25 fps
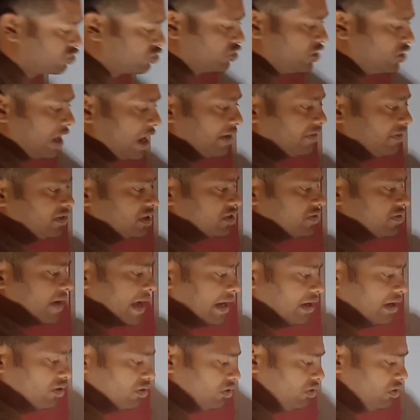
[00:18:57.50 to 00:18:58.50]
you have this
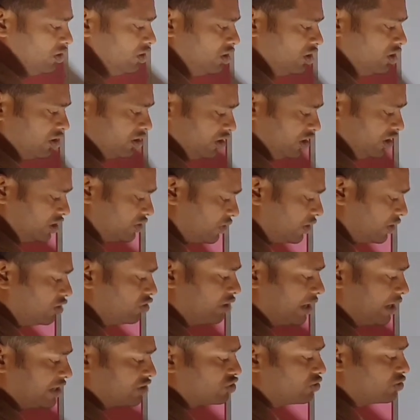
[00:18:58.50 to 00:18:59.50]
value. This one you
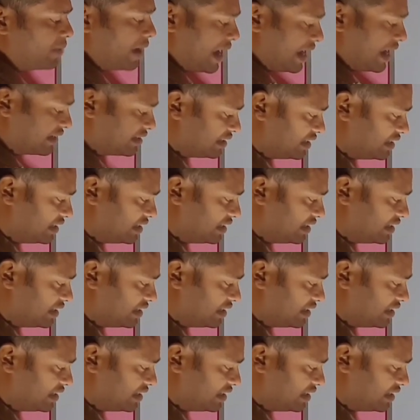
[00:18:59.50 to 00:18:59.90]
will assume as it